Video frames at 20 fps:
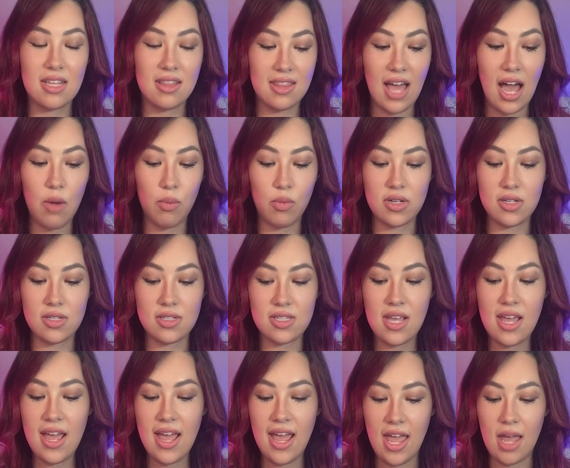and that was
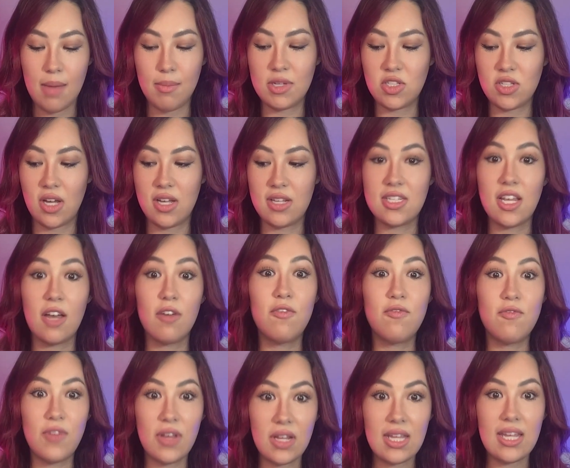Amazon's
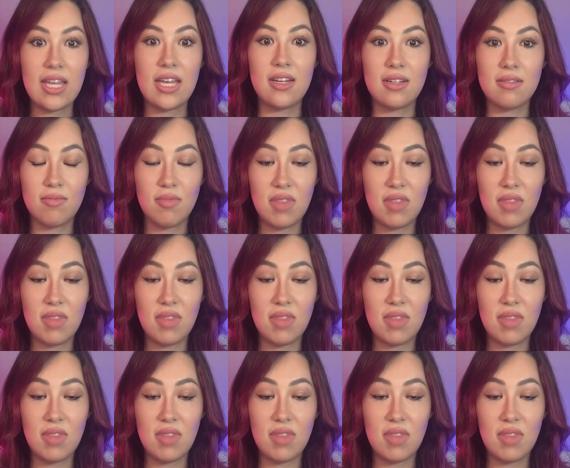affiliate